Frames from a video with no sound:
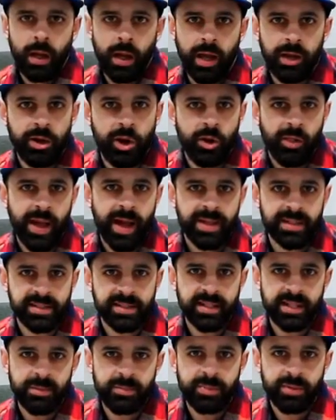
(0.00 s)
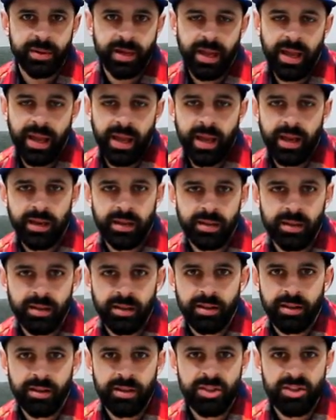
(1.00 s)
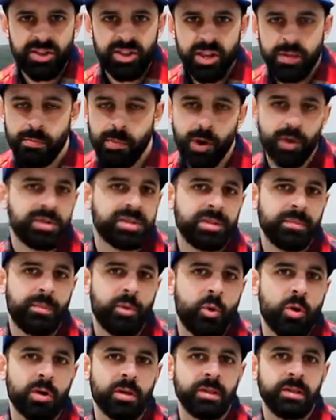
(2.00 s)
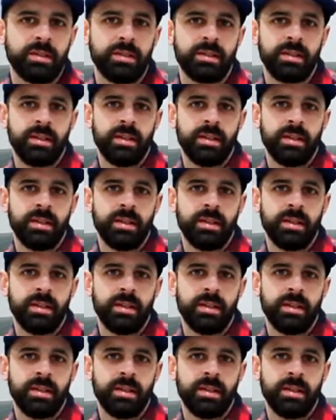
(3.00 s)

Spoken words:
And our last tip, and the most important,